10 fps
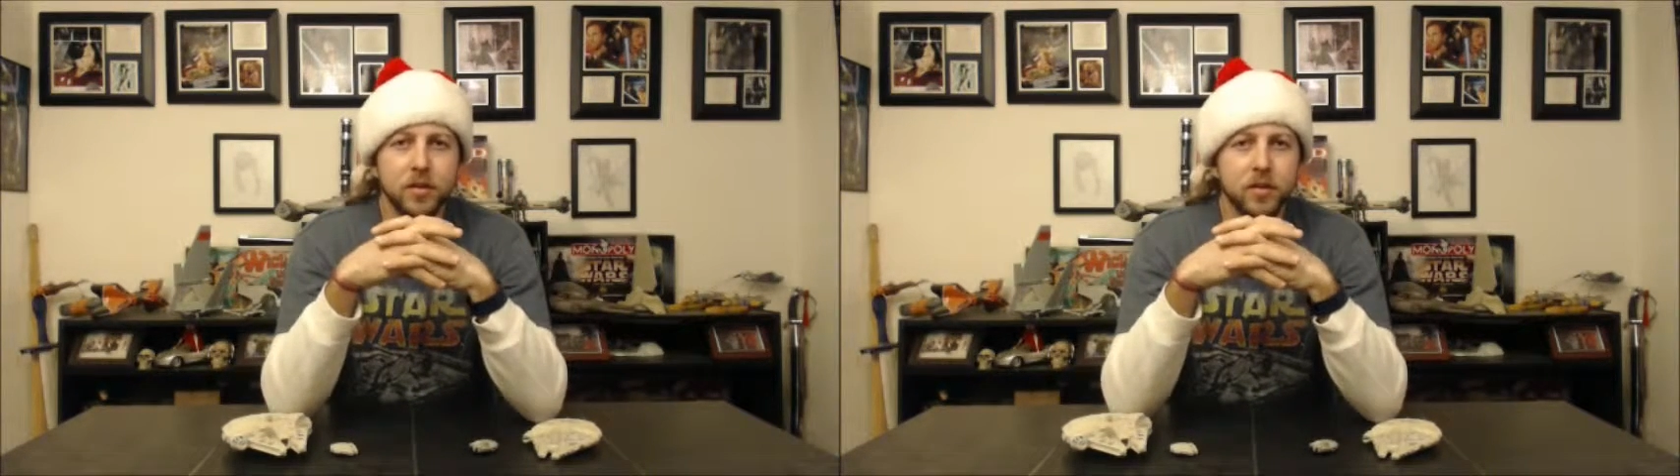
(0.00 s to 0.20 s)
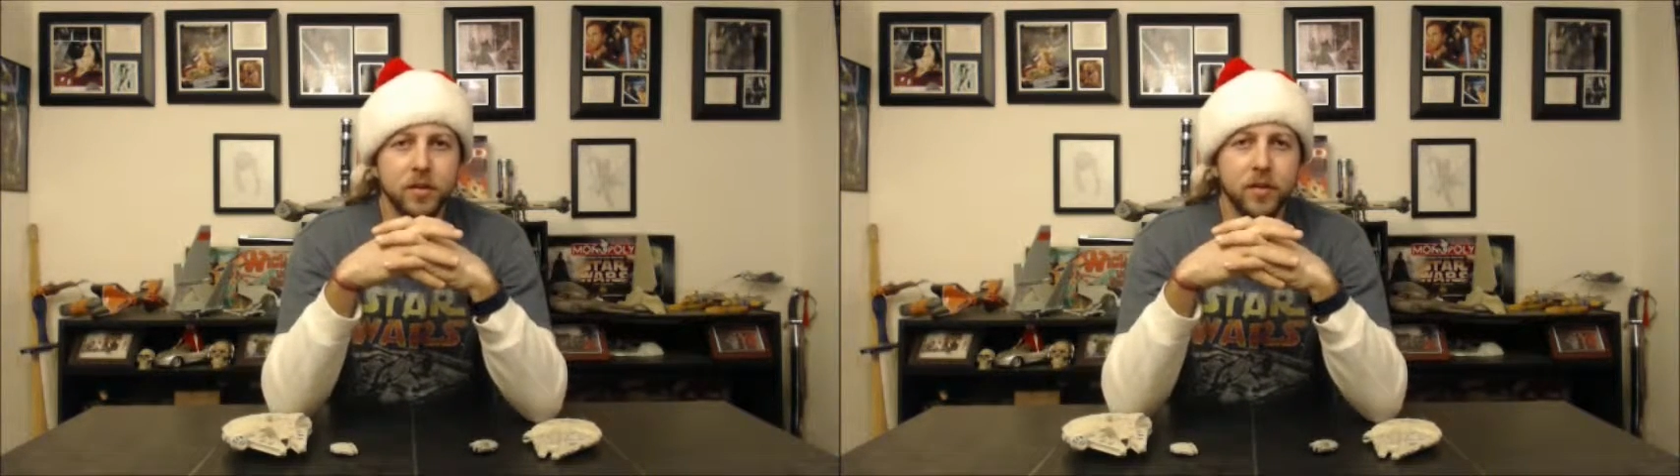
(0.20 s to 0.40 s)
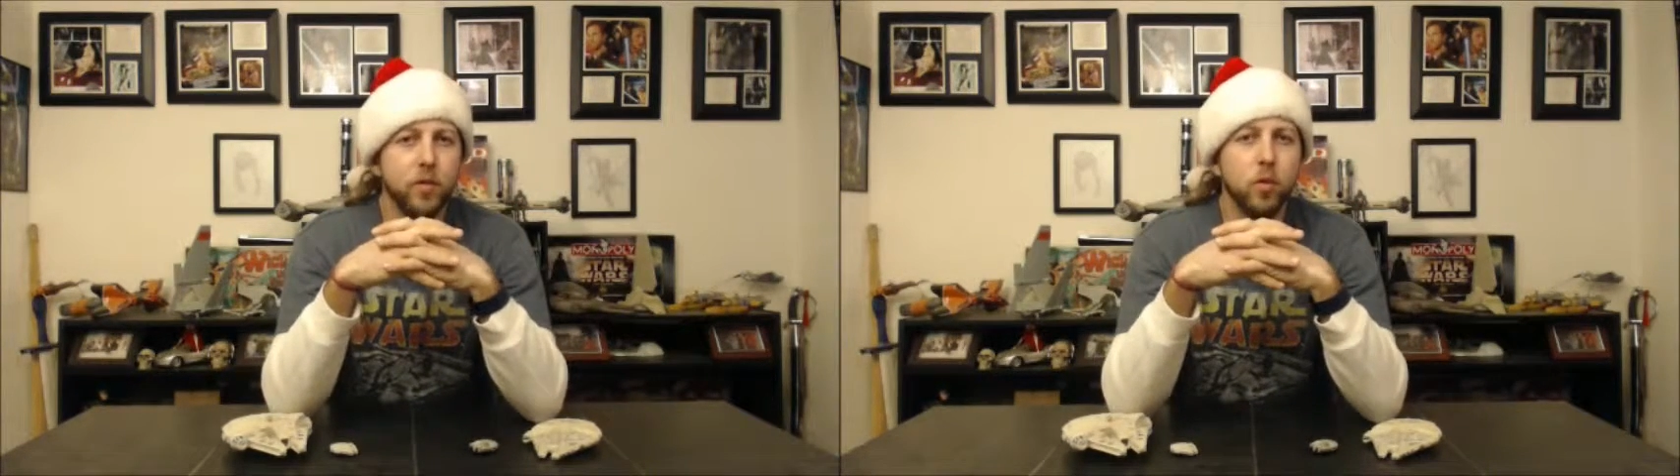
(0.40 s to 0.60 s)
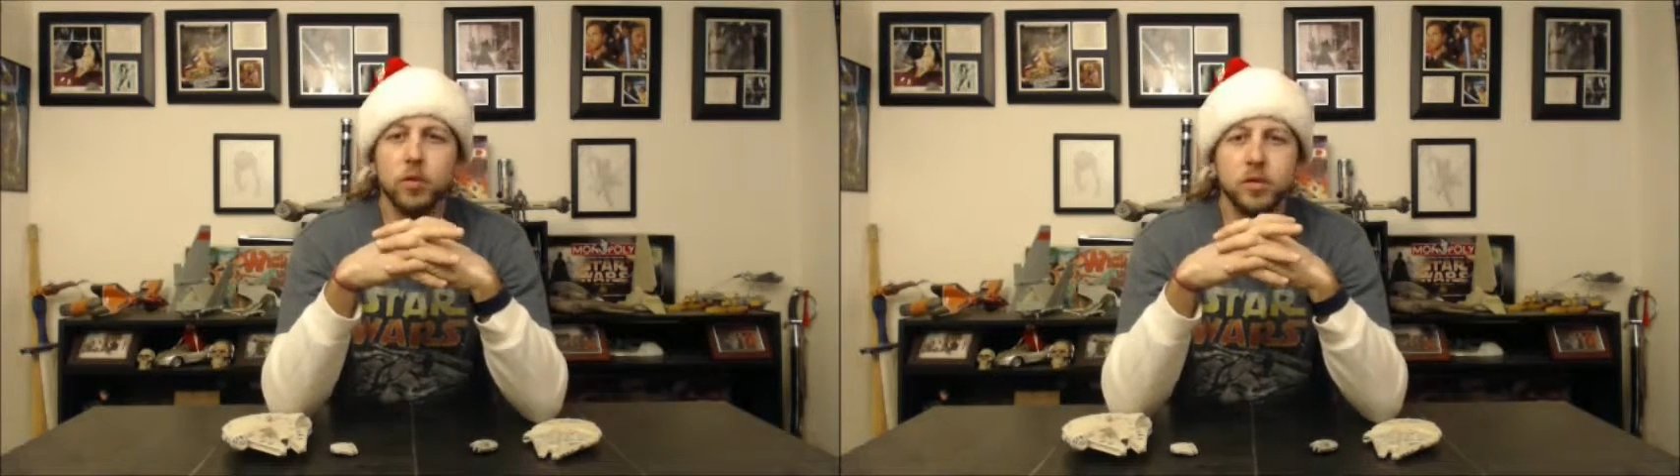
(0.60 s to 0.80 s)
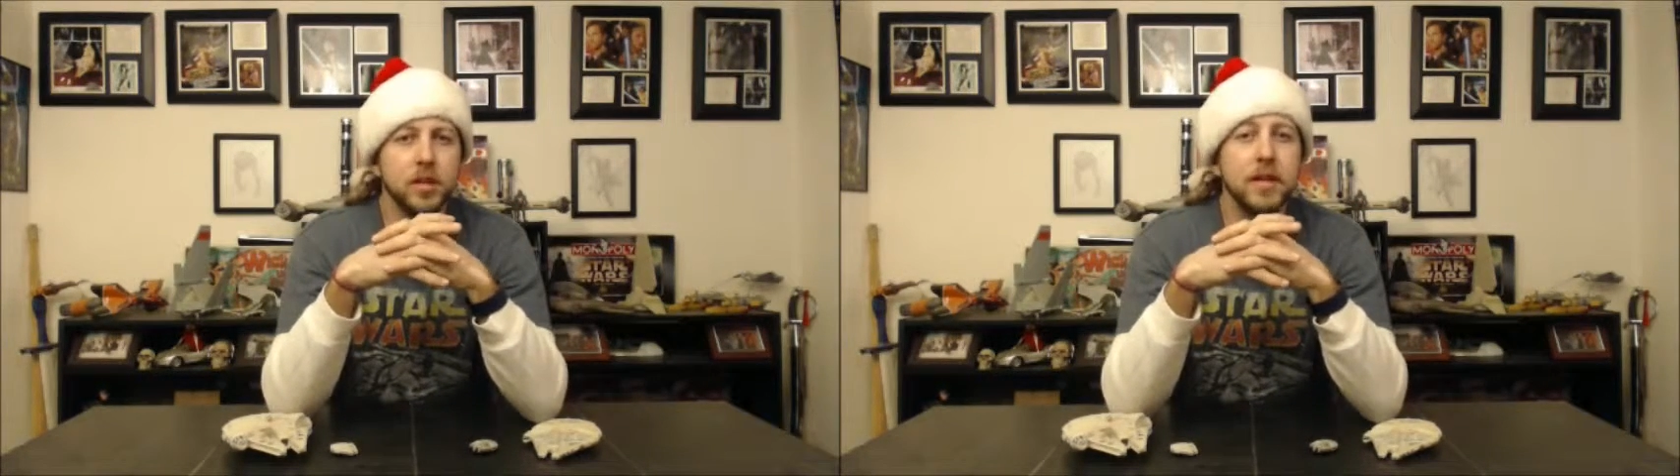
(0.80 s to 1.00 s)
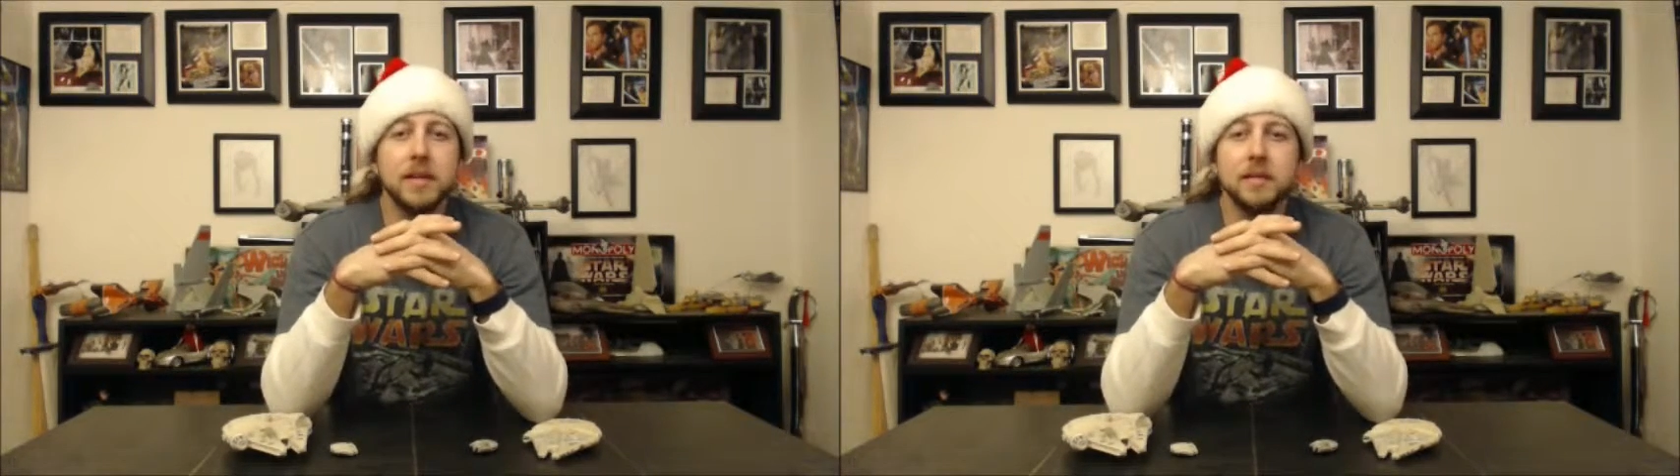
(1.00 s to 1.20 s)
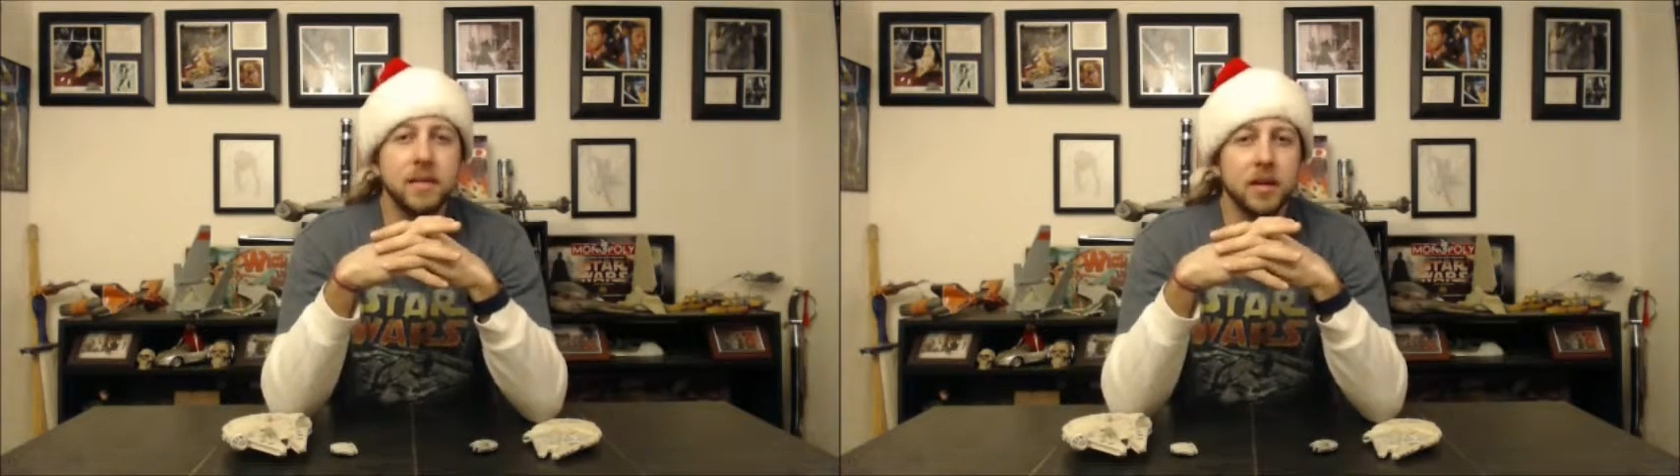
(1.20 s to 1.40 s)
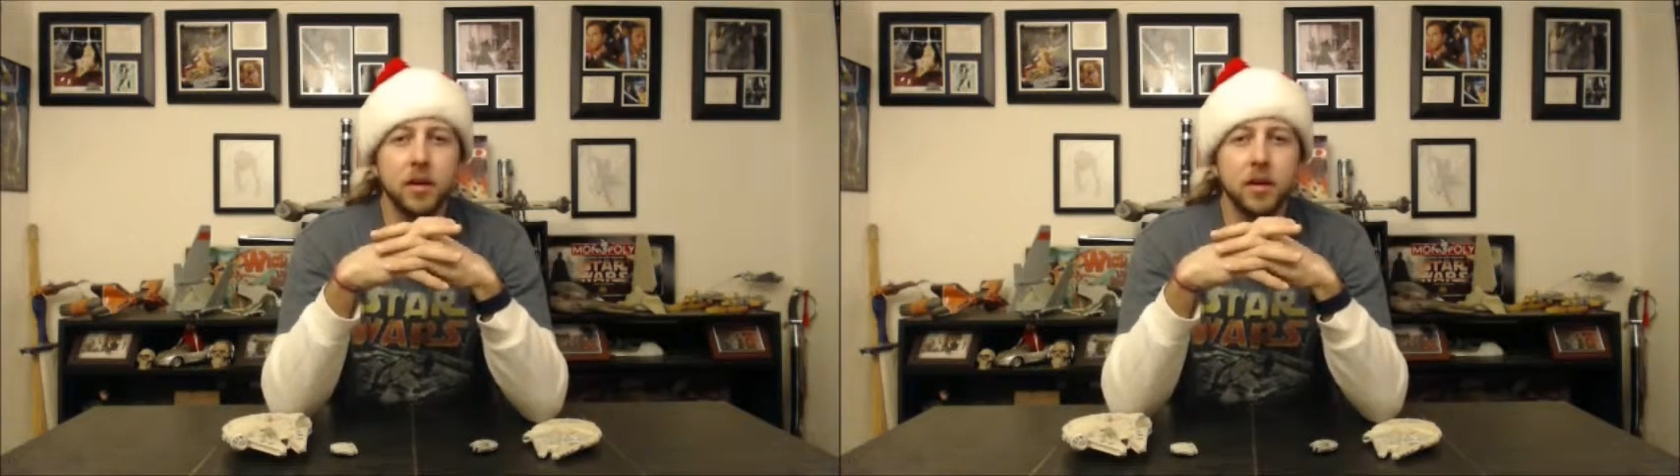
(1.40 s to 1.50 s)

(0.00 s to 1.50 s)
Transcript: the Force, the light side,